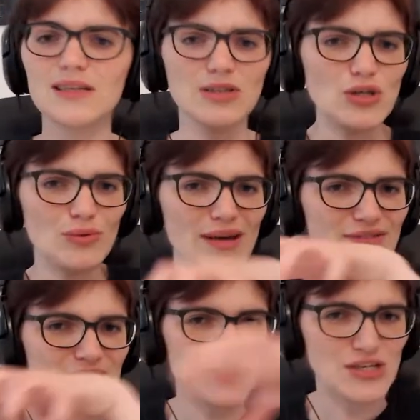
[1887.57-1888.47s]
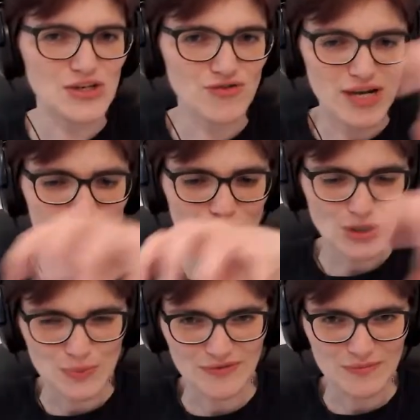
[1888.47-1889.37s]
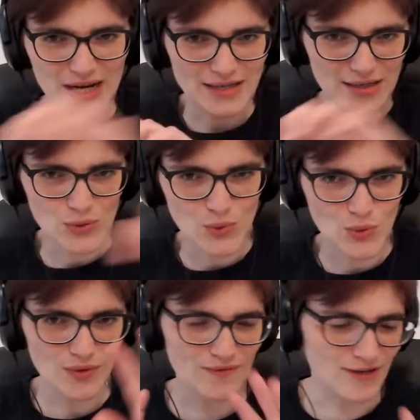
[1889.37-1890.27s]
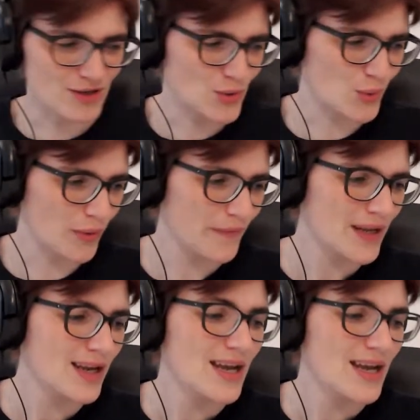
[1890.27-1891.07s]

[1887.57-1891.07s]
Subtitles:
levitating train on top of a magnet, very cool.